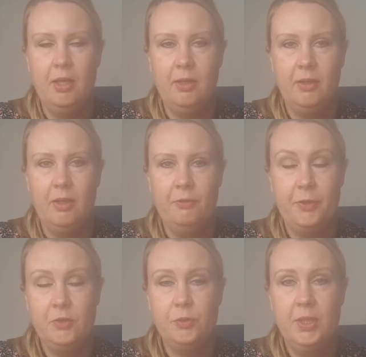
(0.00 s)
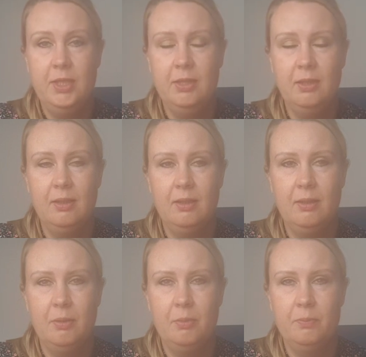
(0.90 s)
a factory,
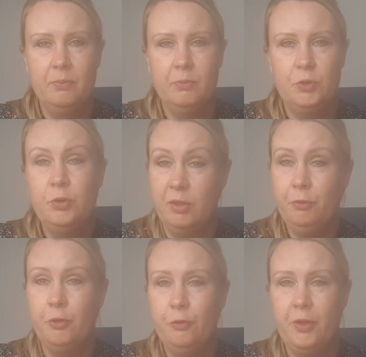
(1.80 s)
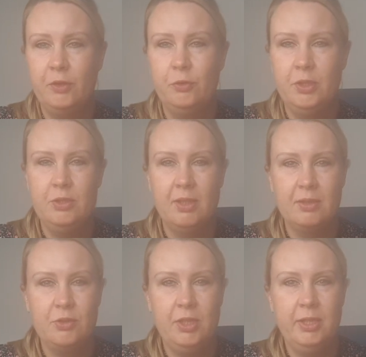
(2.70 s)
2 different factories
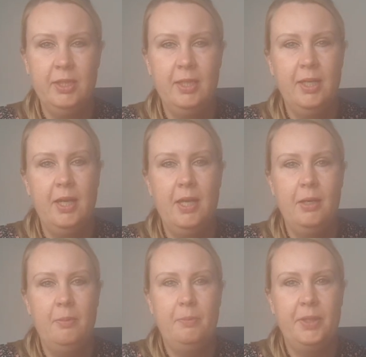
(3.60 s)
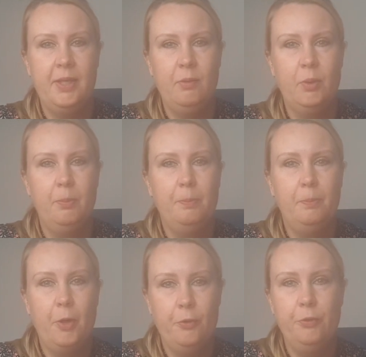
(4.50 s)
actually. But they were
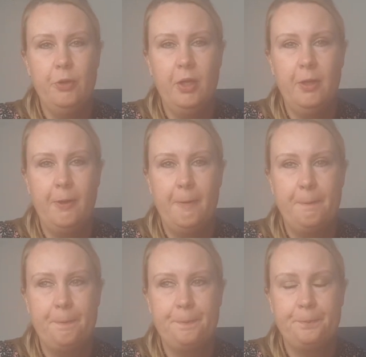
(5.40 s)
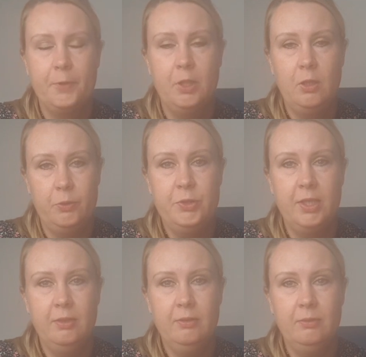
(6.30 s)
both
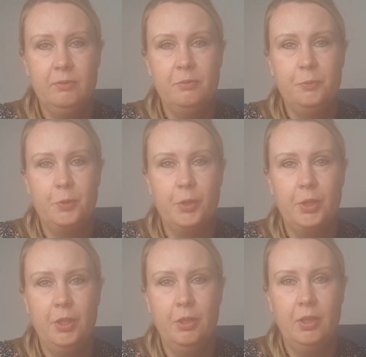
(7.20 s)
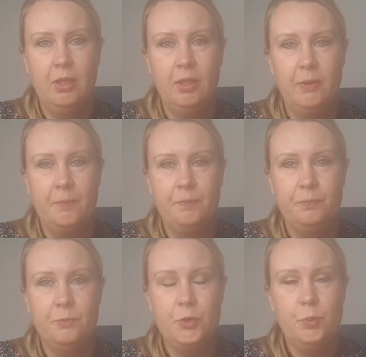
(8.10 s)
closing for
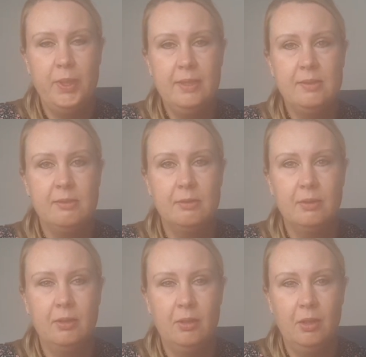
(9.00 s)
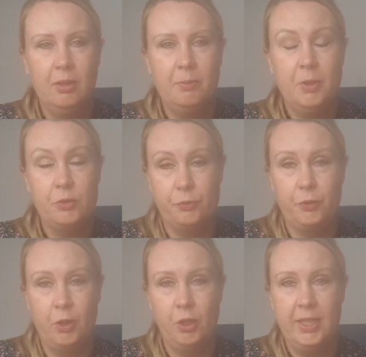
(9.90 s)
2 weeks because
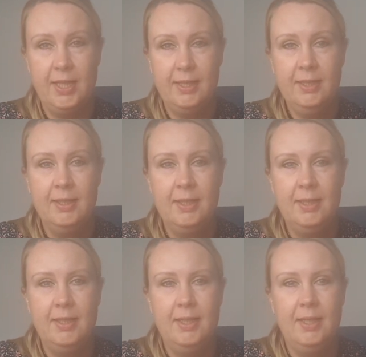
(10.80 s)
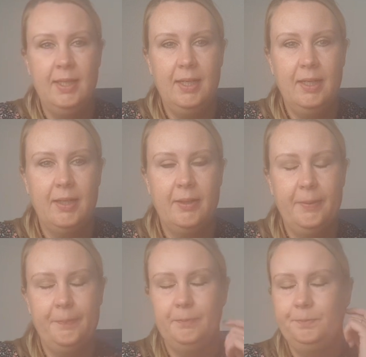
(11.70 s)
of a holiday.
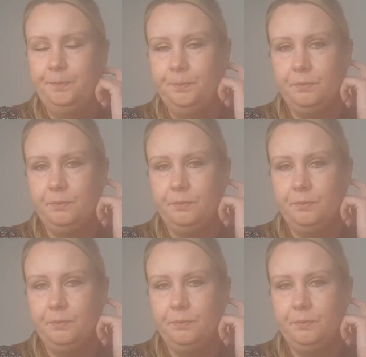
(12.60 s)
So